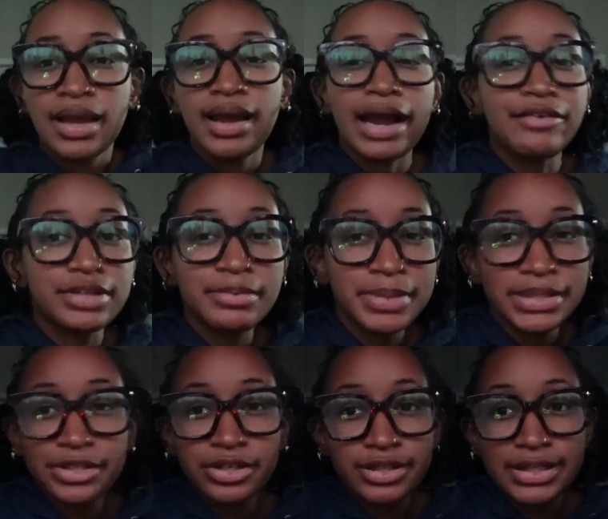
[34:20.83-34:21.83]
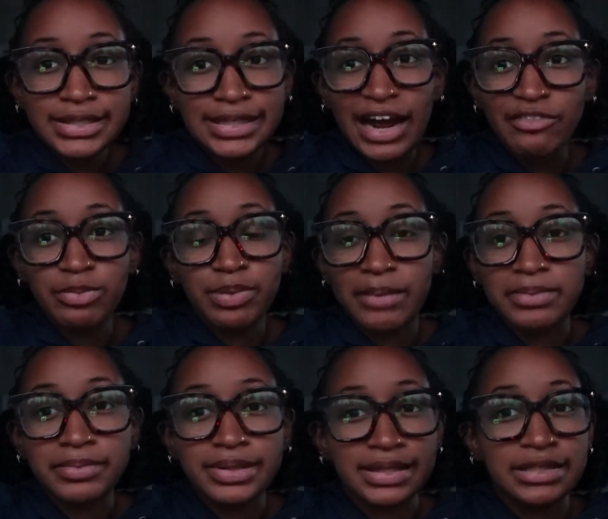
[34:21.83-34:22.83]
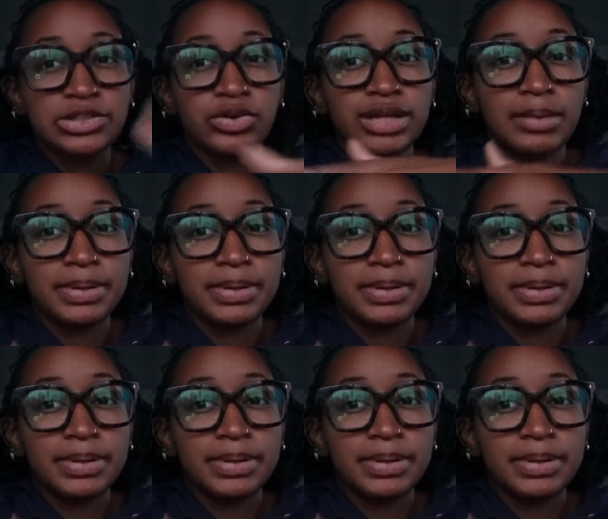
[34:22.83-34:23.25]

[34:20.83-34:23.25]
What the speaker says: I really particularly didn't have a problem with this or like